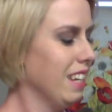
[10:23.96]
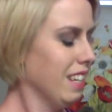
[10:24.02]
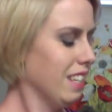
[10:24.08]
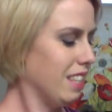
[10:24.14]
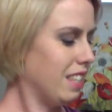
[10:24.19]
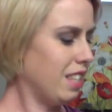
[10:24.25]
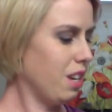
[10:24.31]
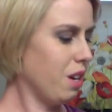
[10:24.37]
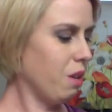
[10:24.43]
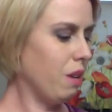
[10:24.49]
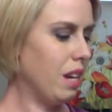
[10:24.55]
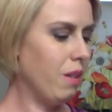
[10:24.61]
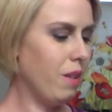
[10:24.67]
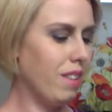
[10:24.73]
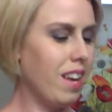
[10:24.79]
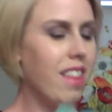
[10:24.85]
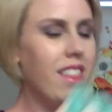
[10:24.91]
So
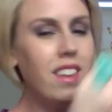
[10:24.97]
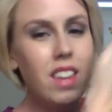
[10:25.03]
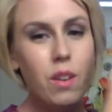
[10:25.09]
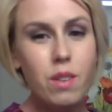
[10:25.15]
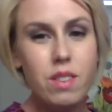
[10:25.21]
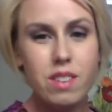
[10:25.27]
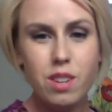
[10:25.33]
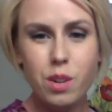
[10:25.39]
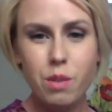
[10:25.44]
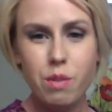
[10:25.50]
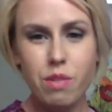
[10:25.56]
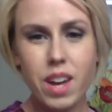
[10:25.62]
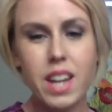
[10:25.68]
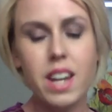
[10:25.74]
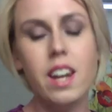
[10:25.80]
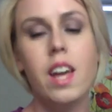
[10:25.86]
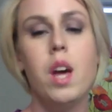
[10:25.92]
anyways, I thought that was too
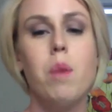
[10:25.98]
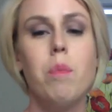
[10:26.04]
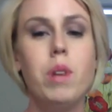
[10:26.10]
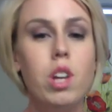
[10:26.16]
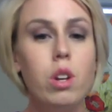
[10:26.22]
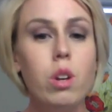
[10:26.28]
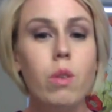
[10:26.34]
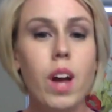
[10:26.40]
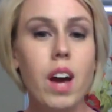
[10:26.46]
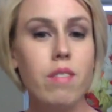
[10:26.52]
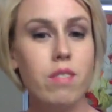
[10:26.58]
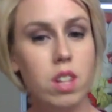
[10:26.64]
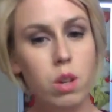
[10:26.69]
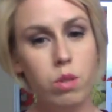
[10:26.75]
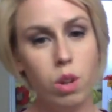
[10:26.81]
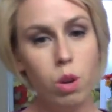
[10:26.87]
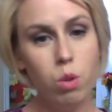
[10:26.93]
fun. But you don't have
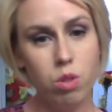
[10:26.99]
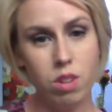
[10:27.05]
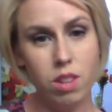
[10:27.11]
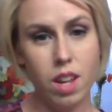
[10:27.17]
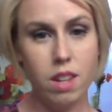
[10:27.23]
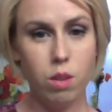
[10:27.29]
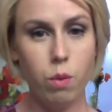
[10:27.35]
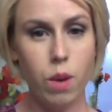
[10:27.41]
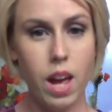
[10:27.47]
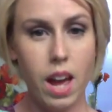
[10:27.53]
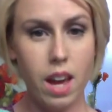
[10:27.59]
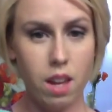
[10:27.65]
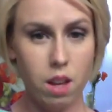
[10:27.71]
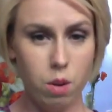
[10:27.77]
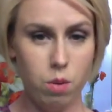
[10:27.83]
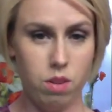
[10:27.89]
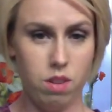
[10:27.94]
to use Ocean. That's why I
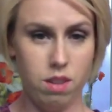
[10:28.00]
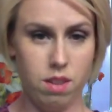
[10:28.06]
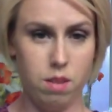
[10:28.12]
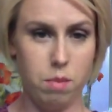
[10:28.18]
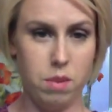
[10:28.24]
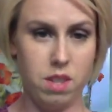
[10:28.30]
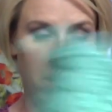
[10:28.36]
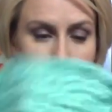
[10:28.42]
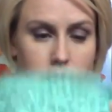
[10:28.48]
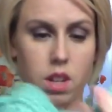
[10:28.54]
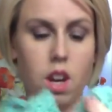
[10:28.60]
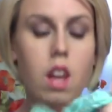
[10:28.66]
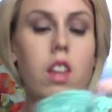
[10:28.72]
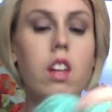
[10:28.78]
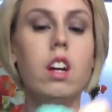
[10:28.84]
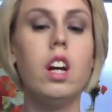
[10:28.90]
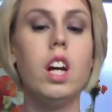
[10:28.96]
used this specific
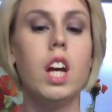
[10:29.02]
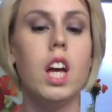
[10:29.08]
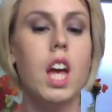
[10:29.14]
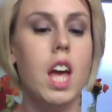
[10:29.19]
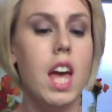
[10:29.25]
color.